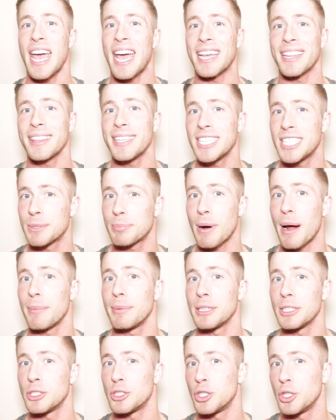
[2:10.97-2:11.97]
At least
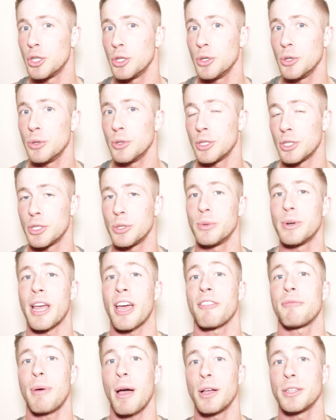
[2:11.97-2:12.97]
probably two to two and a
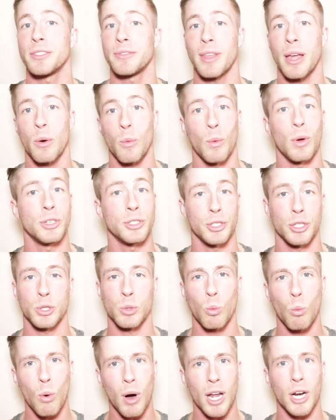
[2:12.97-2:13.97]
half pounds of that was
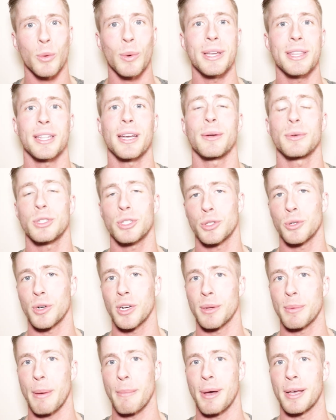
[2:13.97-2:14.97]
just water weight that I was
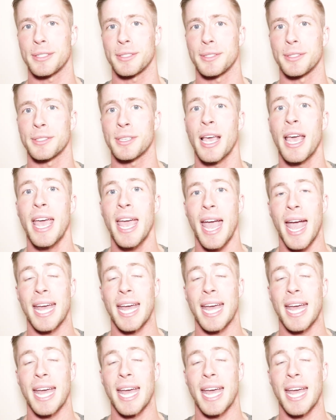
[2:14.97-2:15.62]
storing in my muscles